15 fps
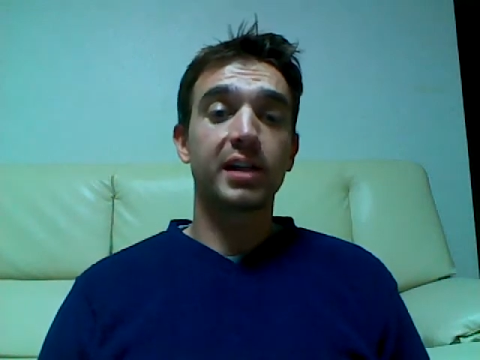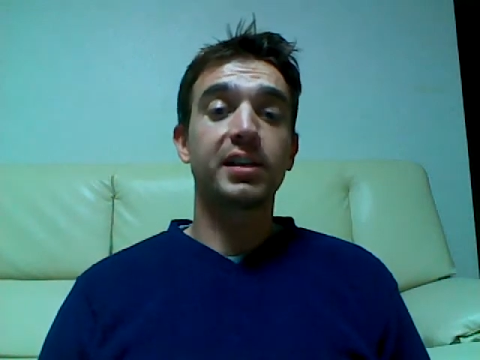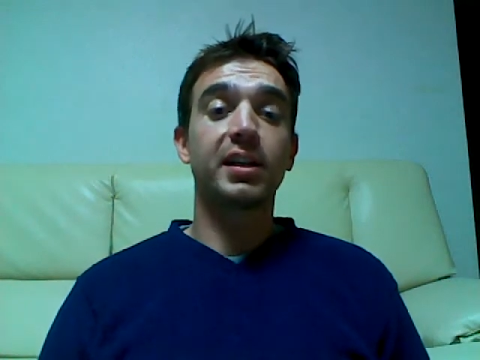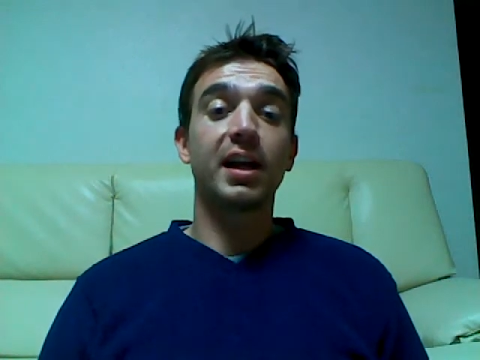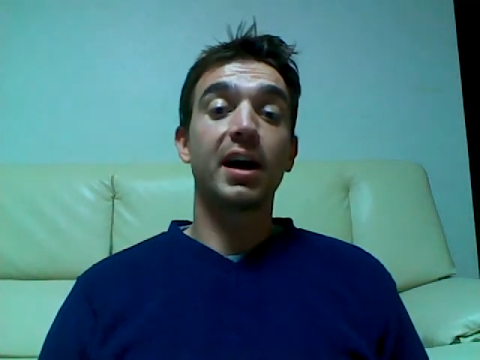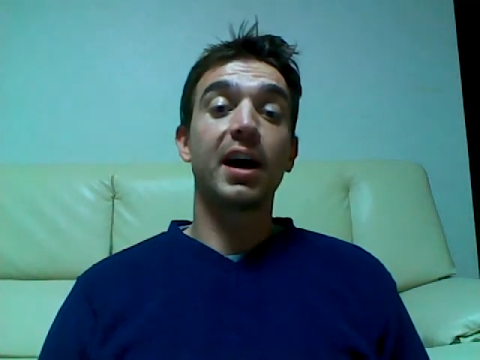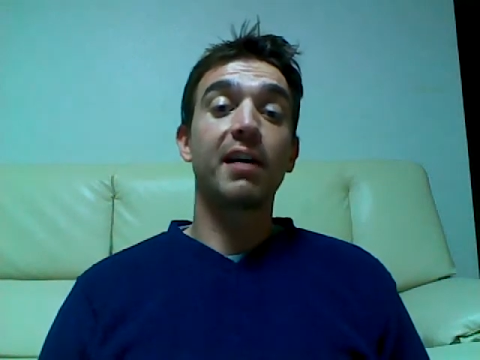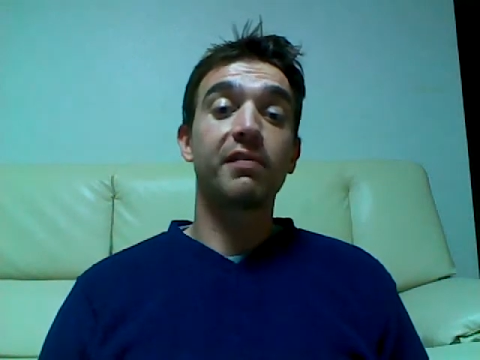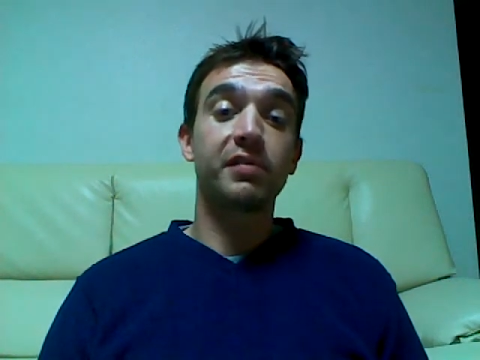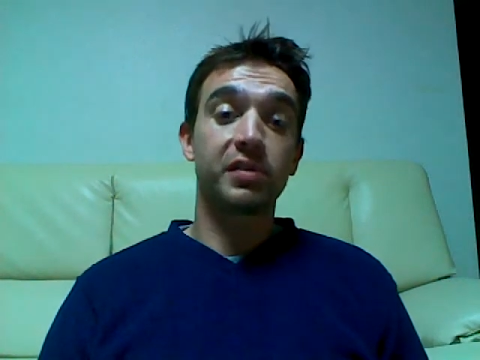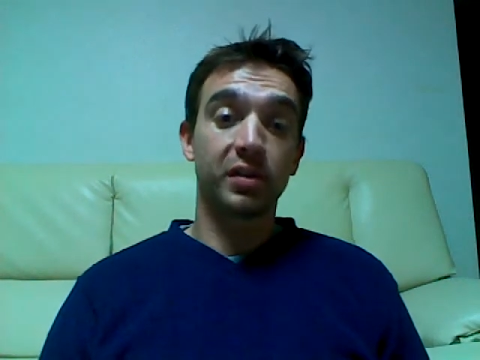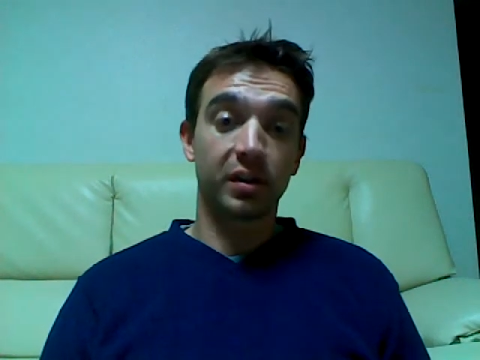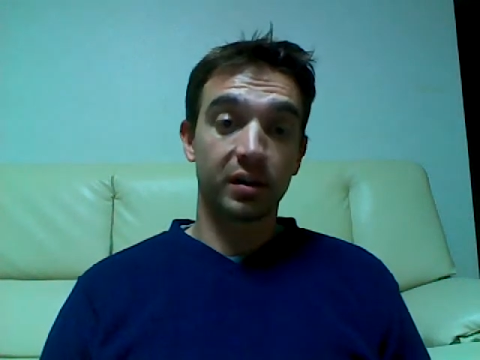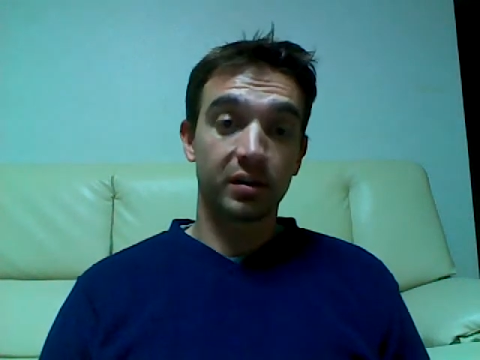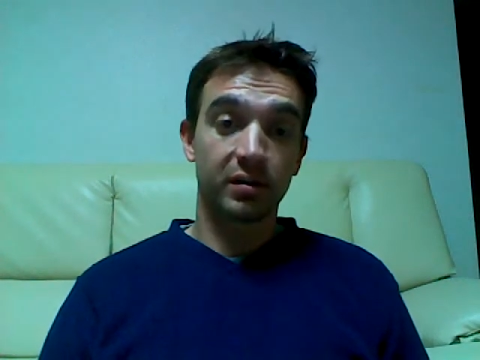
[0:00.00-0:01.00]
I did
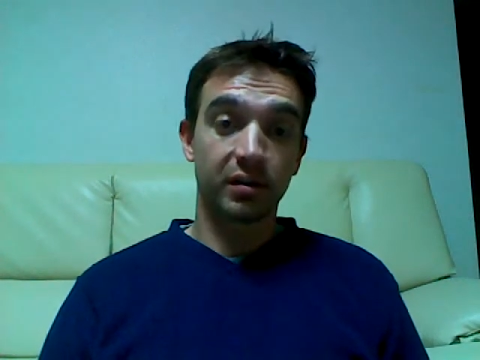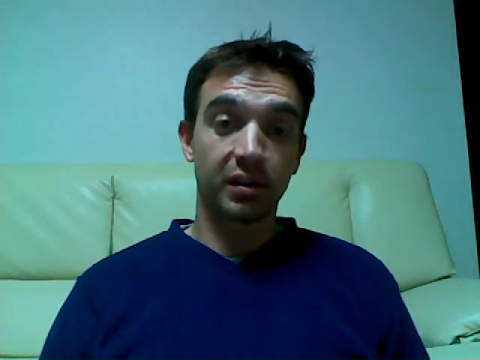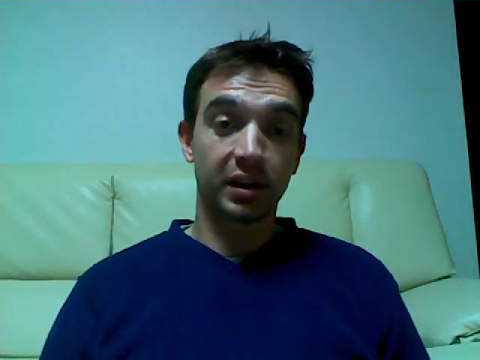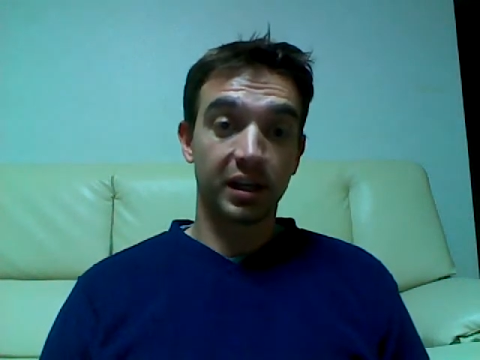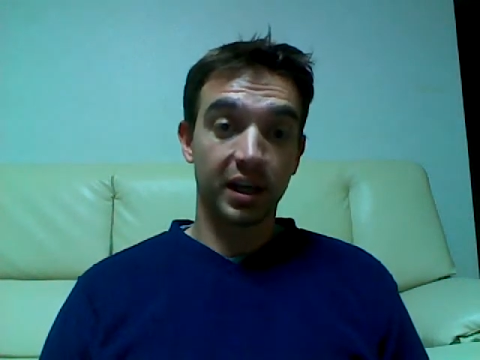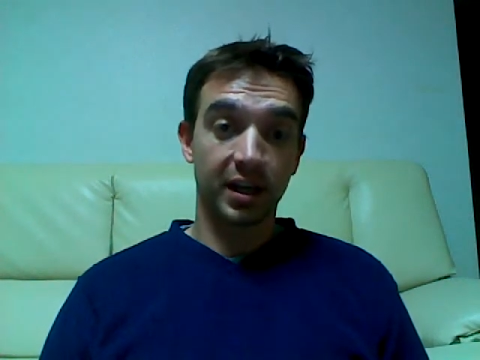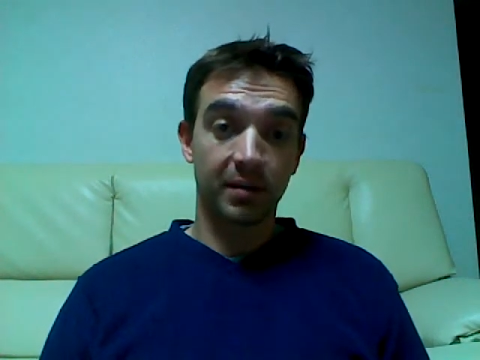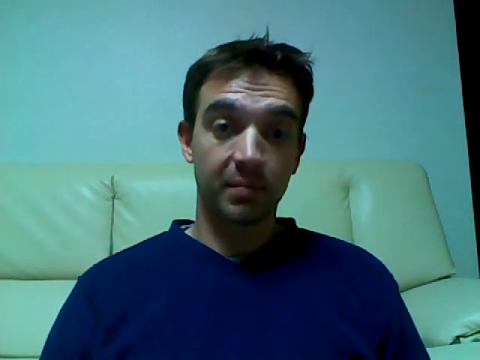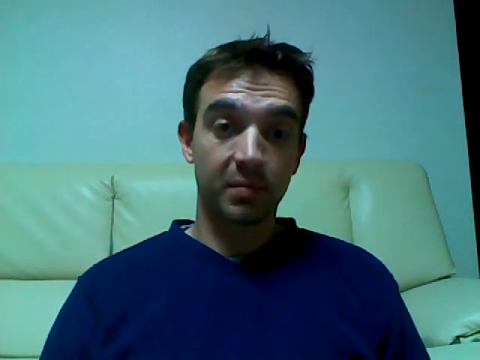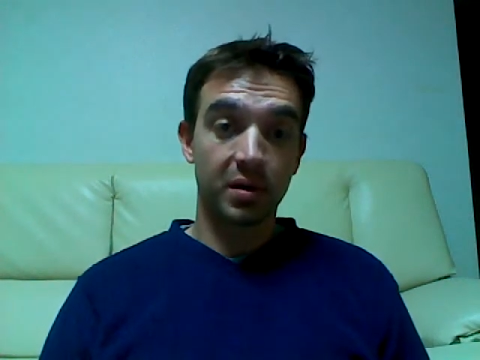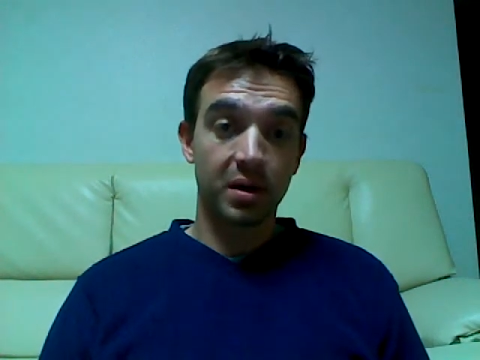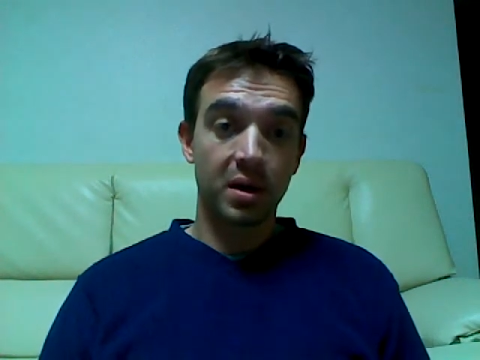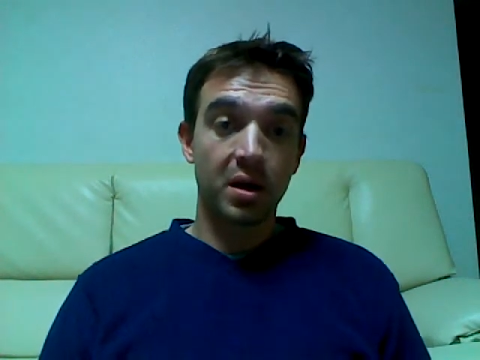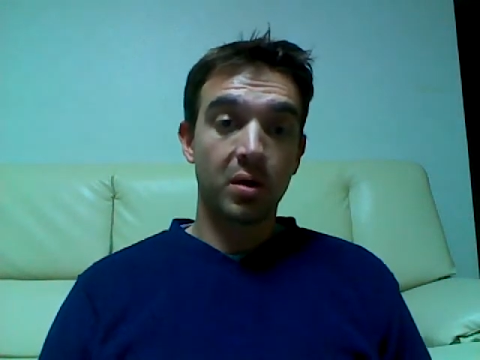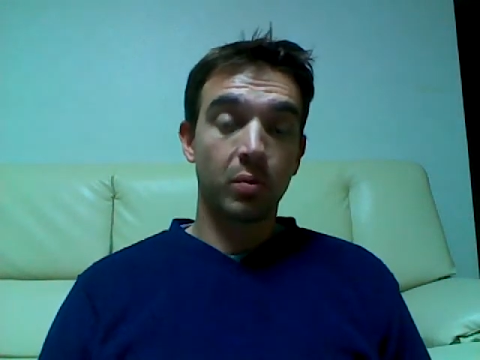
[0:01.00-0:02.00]
after the game,